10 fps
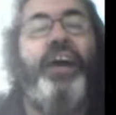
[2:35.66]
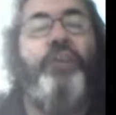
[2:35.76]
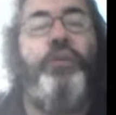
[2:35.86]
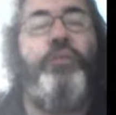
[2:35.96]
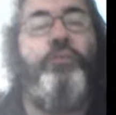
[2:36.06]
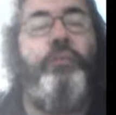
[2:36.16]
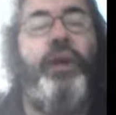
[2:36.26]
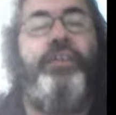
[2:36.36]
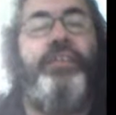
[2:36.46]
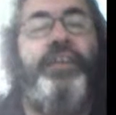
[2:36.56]
with
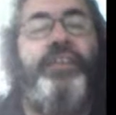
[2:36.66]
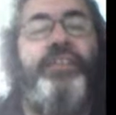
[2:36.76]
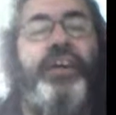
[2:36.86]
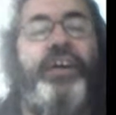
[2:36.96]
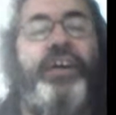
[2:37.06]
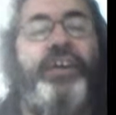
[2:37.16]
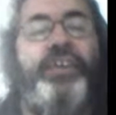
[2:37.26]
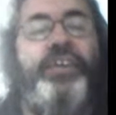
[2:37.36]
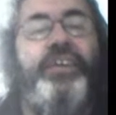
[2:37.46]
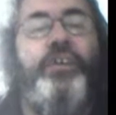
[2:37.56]
barely a nod,
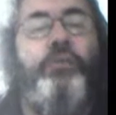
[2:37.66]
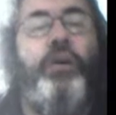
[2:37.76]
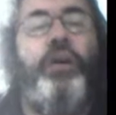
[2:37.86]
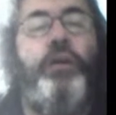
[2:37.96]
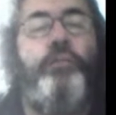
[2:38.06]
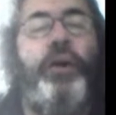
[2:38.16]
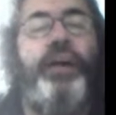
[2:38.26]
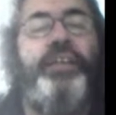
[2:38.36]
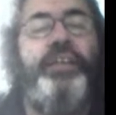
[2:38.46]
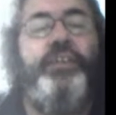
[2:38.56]

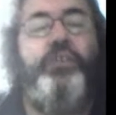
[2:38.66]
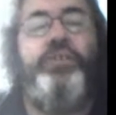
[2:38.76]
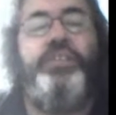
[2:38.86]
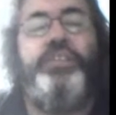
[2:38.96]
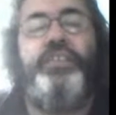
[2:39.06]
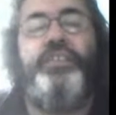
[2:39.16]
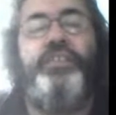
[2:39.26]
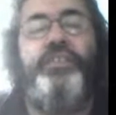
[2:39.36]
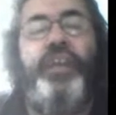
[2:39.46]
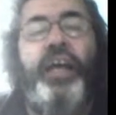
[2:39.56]
whereupon he notices
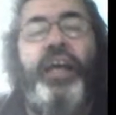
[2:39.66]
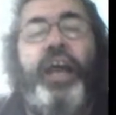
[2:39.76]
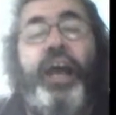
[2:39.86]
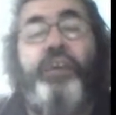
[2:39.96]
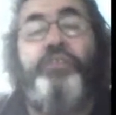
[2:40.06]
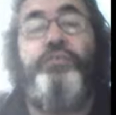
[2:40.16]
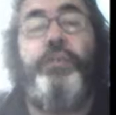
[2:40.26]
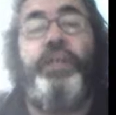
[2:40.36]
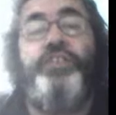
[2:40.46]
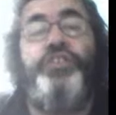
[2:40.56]
an
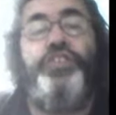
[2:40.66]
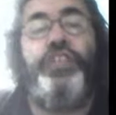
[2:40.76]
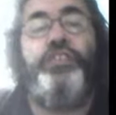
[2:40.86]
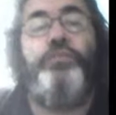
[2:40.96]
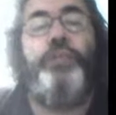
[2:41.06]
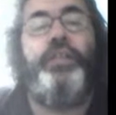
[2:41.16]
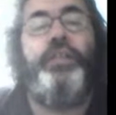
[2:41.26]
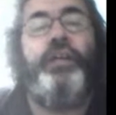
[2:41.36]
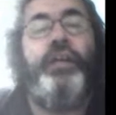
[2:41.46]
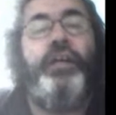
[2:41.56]
out-of-place
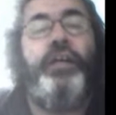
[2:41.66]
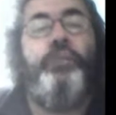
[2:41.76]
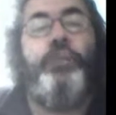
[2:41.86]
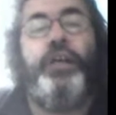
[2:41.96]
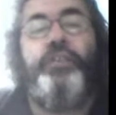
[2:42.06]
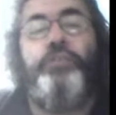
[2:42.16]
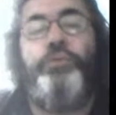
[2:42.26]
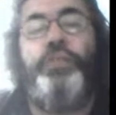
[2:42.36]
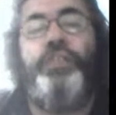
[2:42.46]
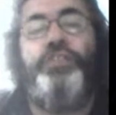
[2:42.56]
gentleman among the
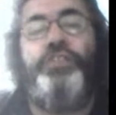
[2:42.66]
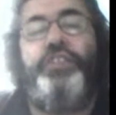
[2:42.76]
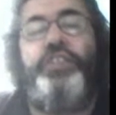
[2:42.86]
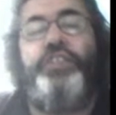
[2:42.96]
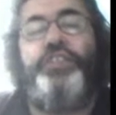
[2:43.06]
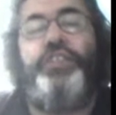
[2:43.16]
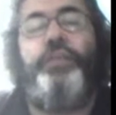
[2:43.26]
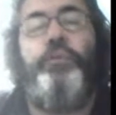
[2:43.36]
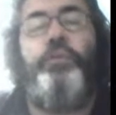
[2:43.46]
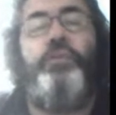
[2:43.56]
religiously
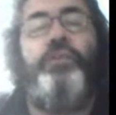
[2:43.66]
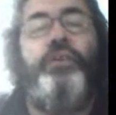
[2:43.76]
assembled,